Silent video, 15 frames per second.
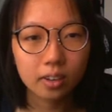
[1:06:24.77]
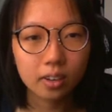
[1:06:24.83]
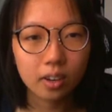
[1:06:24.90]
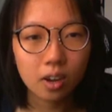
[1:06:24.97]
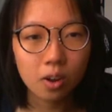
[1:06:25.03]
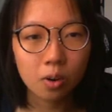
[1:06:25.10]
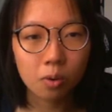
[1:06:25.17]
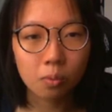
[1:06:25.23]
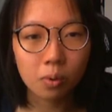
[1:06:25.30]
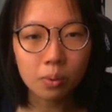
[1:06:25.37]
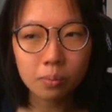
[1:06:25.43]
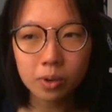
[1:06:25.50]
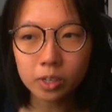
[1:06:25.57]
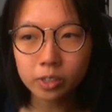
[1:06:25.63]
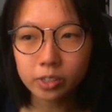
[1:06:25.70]
one
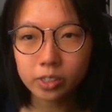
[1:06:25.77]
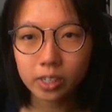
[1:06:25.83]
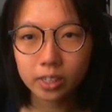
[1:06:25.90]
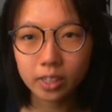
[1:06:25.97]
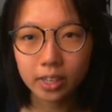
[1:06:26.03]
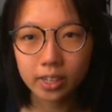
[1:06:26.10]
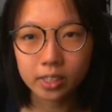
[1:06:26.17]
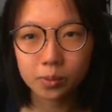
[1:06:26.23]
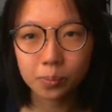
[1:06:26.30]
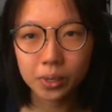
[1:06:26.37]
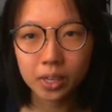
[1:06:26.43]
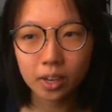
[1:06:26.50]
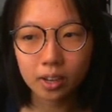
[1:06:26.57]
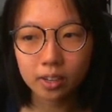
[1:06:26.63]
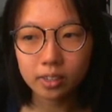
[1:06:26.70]
more interesting thing is
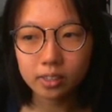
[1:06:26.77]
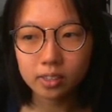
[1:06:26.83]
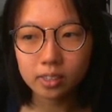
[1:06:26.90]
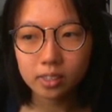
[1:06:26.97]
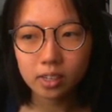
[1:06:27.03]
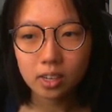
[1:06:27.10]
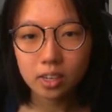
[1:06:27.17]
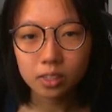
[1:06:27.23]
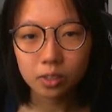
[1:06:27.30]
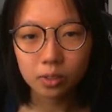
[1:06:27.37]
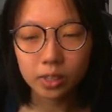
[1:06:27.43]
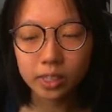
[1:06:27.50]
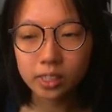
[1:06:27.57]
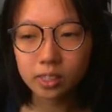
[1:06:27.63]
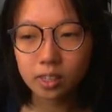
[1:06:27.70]
because
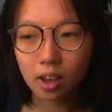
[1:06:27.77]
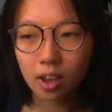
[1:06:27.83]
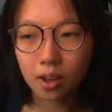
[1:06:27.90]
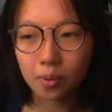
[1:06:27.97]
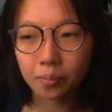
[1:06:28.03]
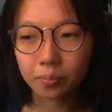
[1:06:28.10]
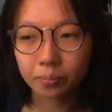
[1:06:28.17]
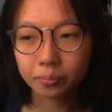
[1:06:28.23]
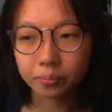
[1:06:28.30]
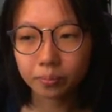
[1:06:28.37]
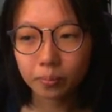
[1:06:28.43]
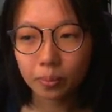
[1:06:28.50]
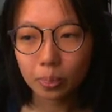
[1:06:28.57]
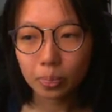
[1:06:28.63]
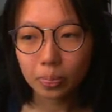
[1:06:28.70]
this
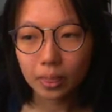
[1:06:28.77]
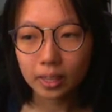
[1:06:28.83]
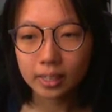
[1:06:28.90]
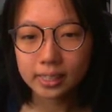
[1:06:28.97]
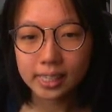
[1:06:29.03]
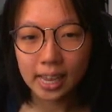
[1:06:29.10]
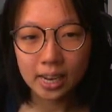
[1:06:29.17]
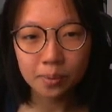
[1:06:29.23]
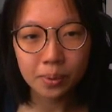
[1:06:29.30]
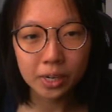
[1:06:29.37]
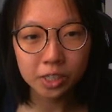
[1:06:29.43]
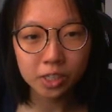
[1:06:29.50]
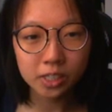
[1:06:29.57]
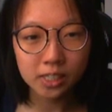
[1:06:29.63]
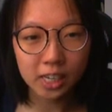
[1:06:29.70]

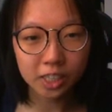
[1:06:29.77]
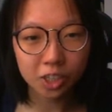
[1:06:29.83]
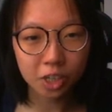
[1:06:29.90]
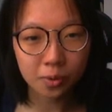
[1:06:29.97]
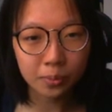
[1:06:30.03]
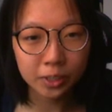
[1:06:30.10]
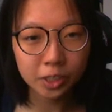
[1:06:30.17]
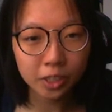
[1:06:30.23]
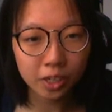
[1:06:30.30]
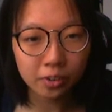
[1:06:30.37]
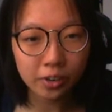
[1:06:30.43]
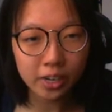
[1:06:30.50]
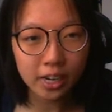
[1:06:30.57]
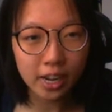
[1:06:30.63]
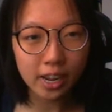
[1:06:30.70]
animation / image
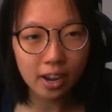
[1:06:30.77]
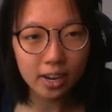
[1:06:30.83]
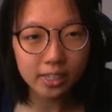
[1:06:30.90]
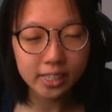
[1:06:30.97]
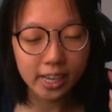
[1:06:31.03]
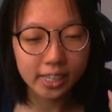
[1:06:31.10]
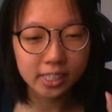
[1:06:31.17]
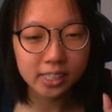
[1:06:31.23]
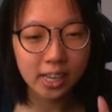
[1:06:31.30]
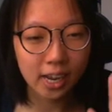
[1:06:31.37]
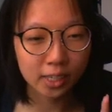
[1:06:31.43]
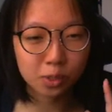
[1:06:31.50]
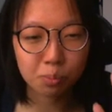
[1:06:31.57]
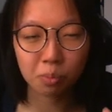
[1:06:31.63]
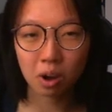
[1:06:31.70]
generating AI takes
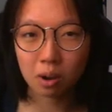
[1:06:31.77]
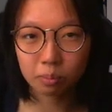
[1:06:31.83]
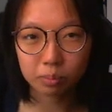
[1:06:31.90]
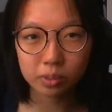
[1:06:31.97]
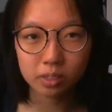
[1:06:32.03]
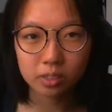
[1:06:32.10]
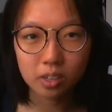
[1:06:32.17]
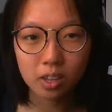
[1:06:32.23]
text prompts.